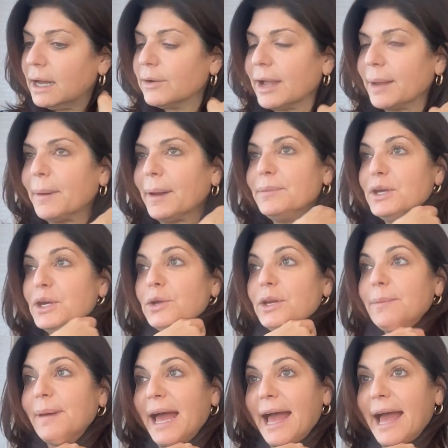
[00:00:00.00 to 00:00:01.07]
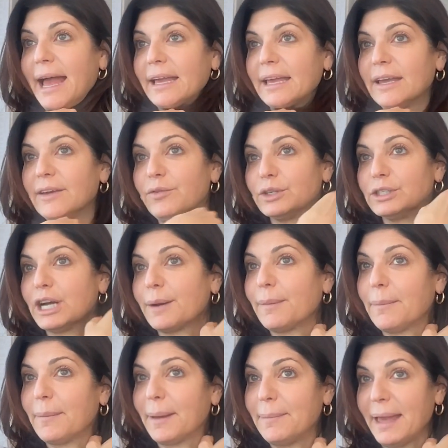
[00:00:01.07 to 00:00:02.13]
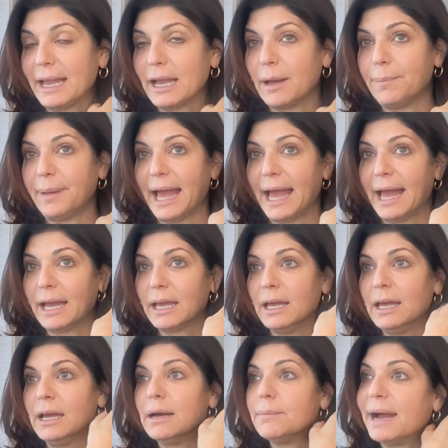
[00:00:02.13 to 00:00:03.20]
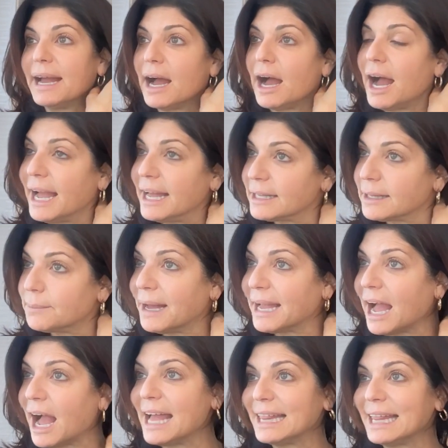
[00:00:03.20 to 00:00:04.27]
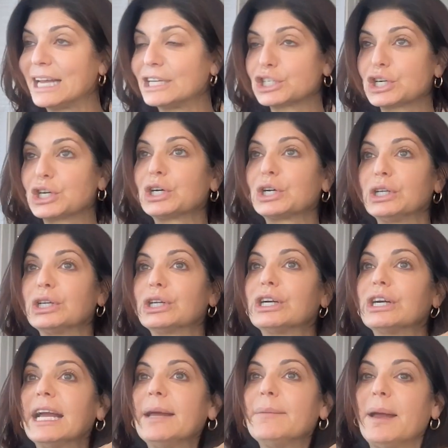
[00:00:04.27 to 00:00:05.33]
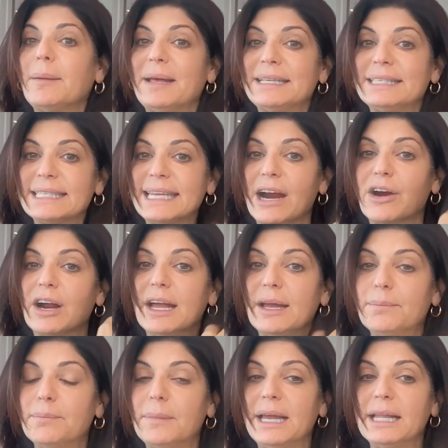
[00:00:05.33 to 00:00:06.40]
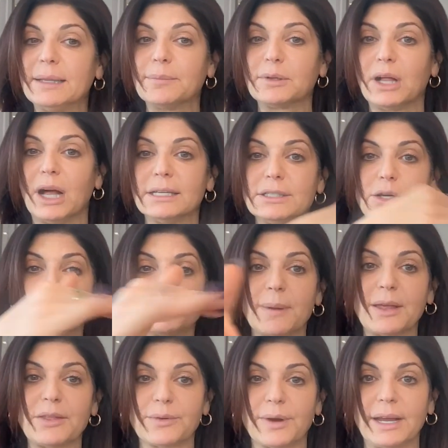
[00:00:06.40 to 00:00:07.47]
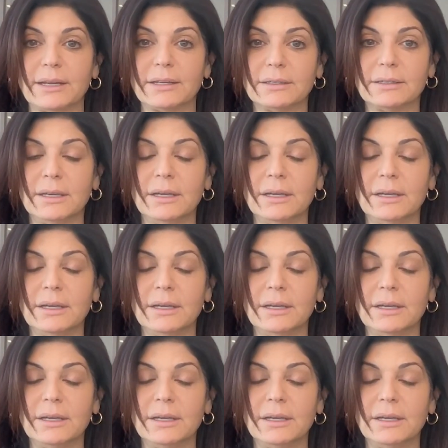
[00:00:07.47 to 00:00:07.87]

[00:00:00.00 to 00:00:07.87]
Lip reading: Okay, my beauty bag, if we're talking about my makeup bag, my eyelash curler and my mascara and lip gloss. Those are my three.